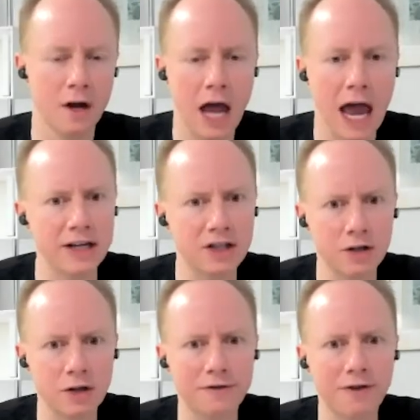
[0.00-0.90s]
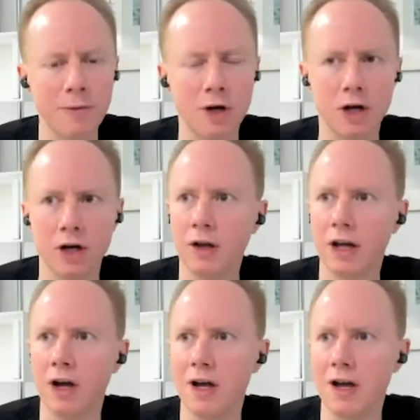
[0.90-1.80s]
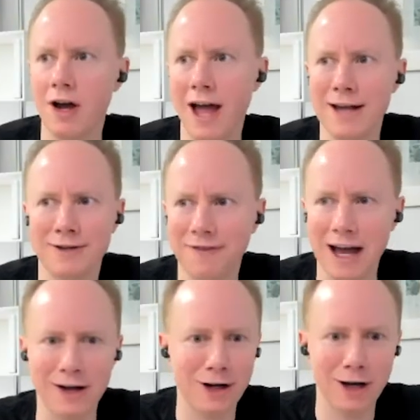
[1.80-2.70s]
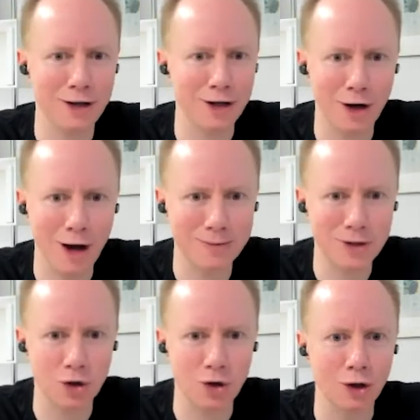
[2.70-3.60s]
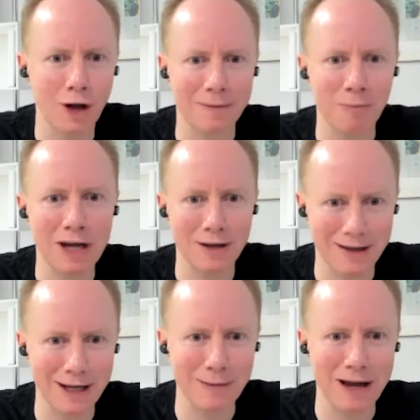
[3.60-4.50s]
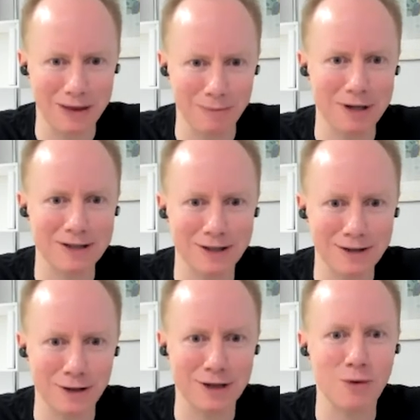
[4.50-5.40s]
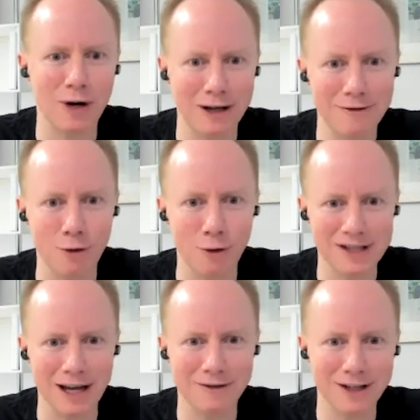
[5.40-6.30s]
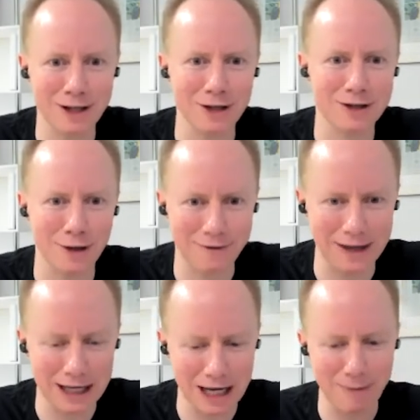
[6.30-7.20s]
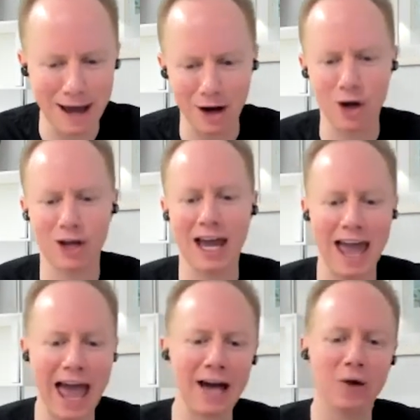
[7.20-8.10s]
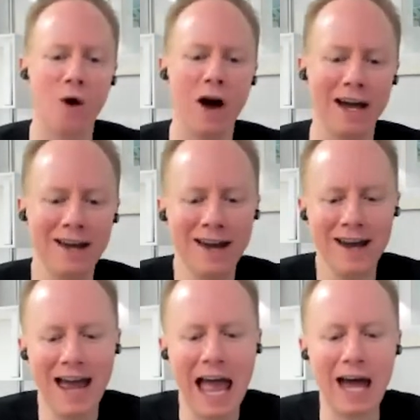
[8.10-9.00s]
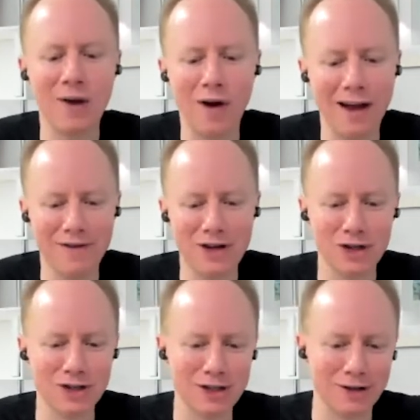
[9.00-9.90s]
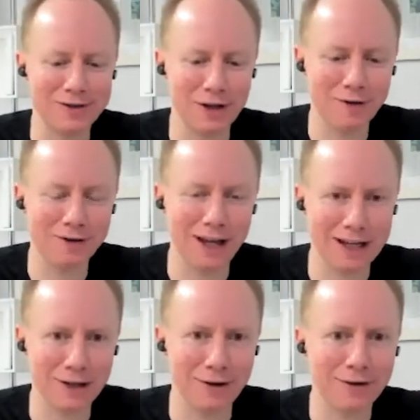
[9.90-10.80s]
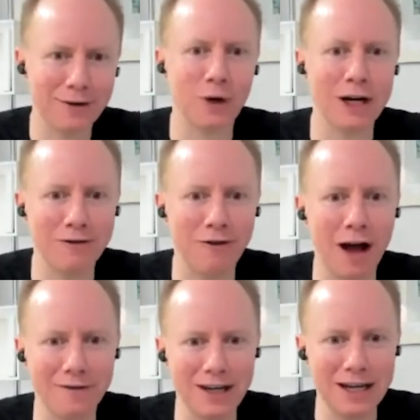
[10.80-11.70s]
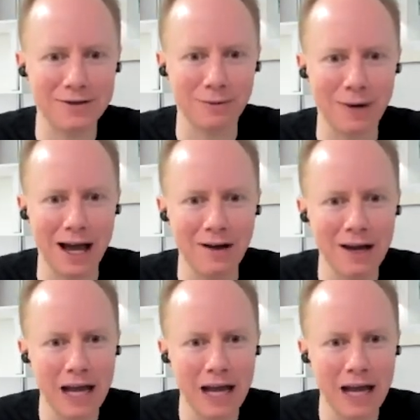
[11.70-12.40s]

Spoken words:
And from as founder, I'm sure you're like me, you think about the business sort of 24/7, and you're sort of thinking about, okay, how do I envision sort of Surf Lake sort of 3 to 5 years from now?